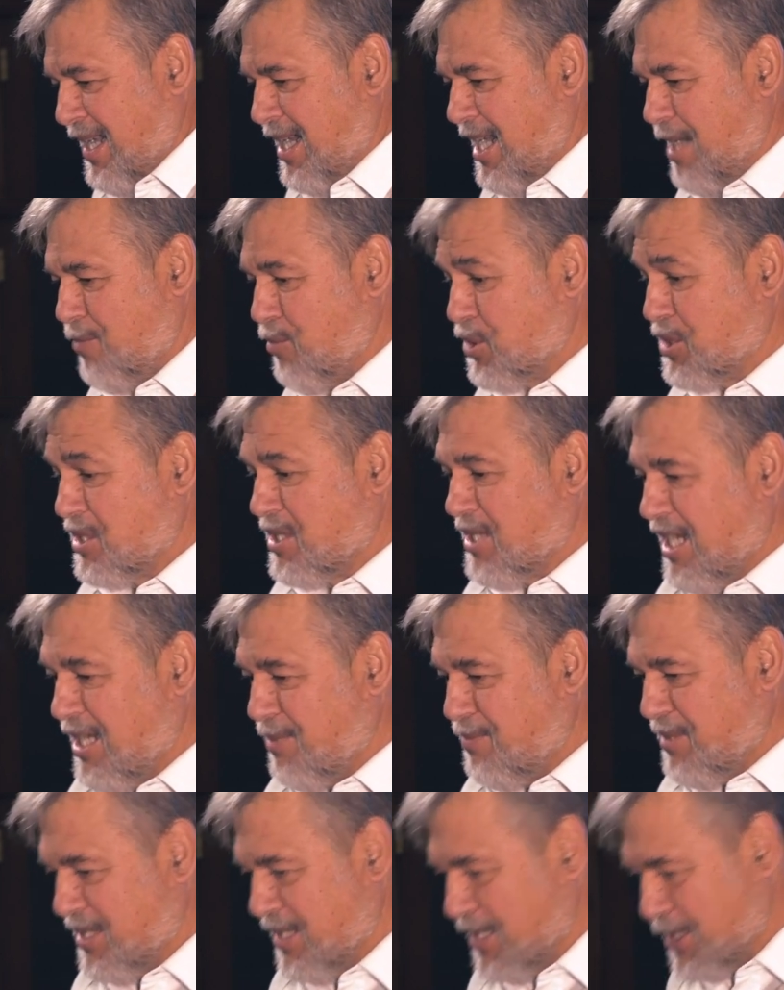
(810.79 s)
I bought a
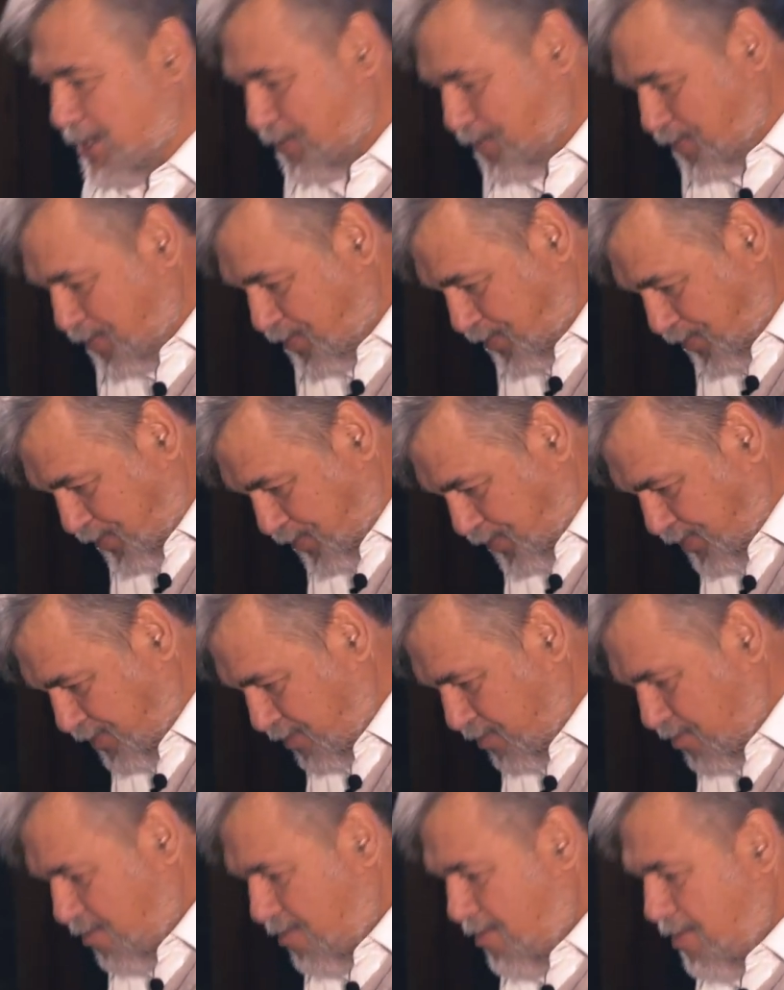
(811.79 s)
tire business,
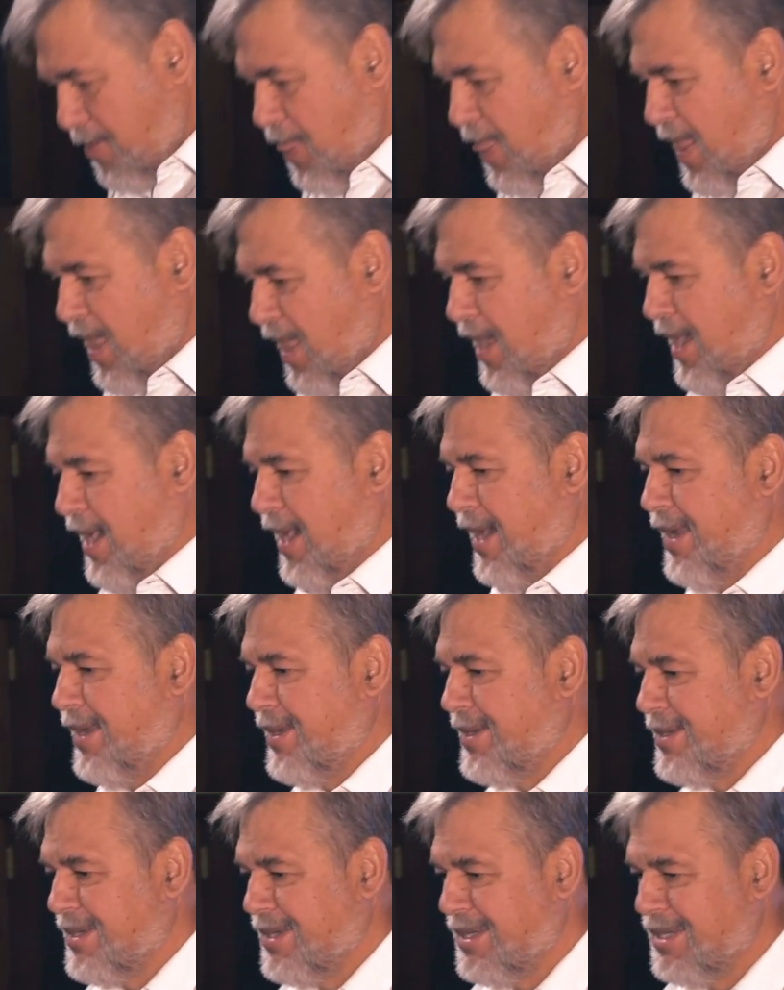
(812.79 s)

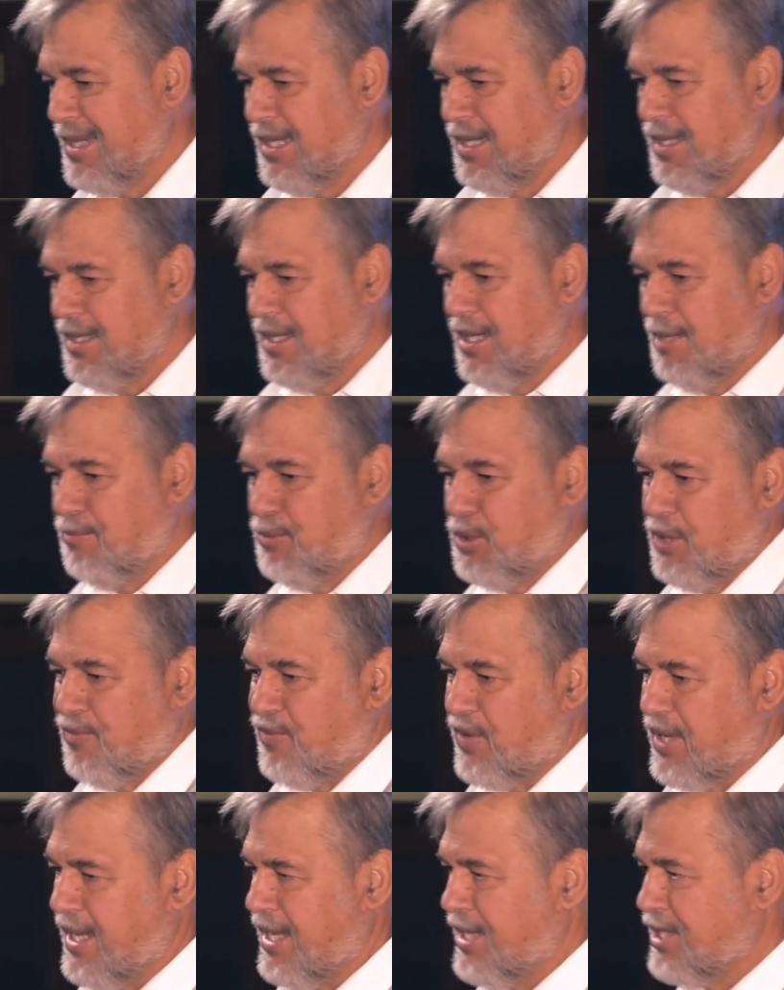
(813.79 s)
and I bought it
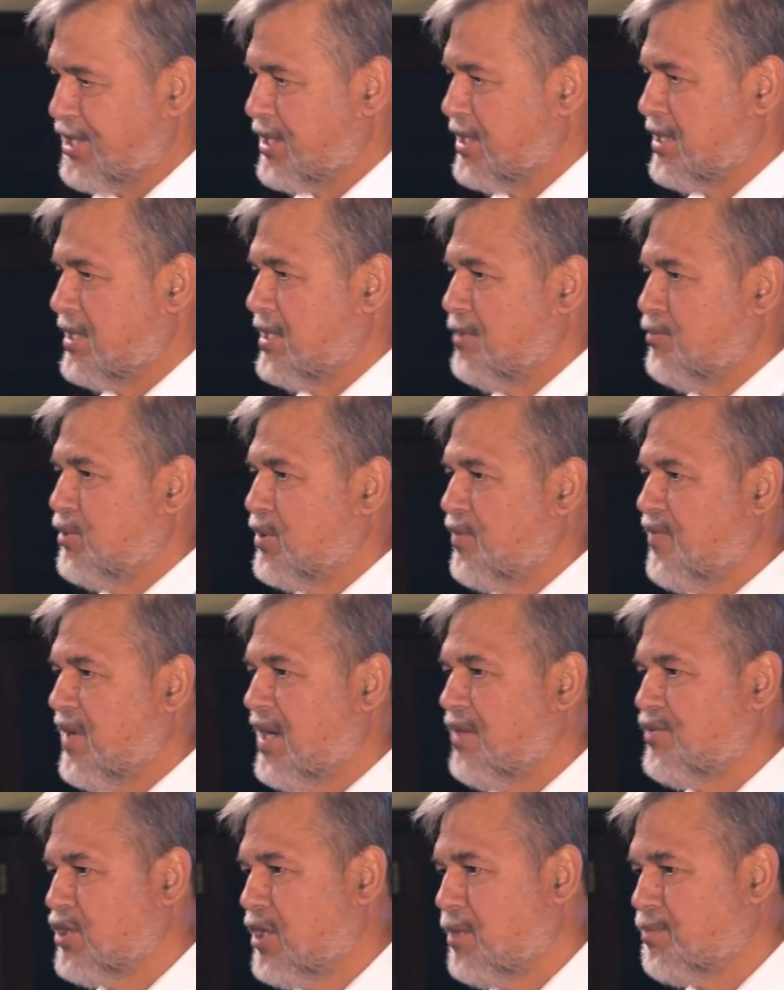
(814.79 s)
for cash, bought
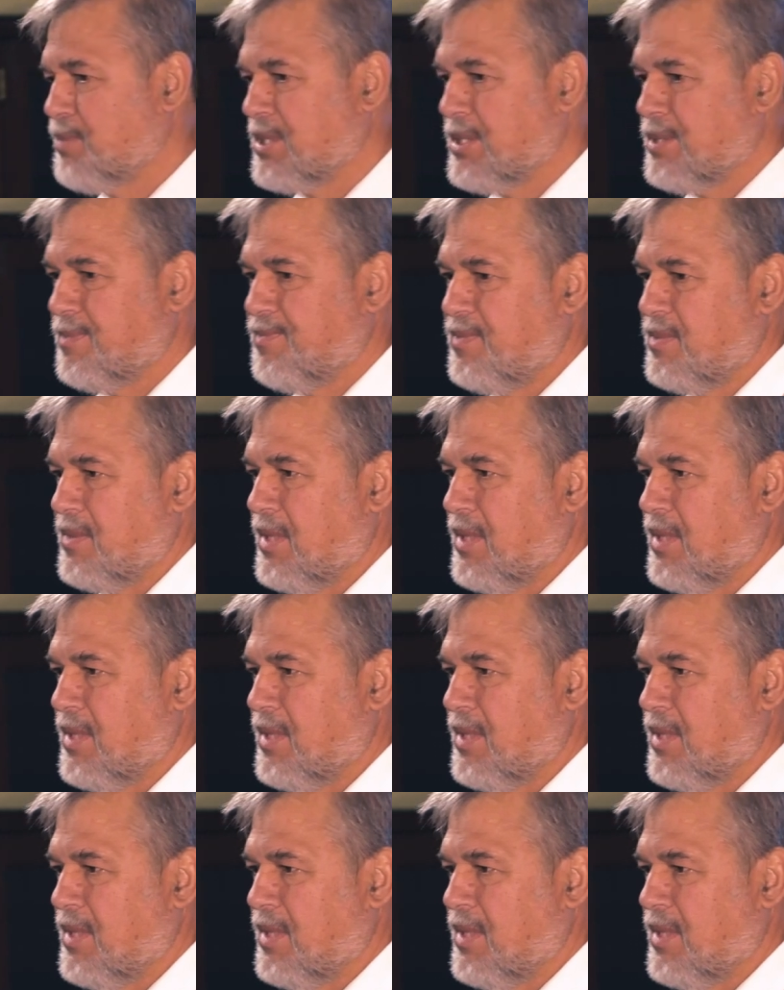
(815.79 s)
5 shops,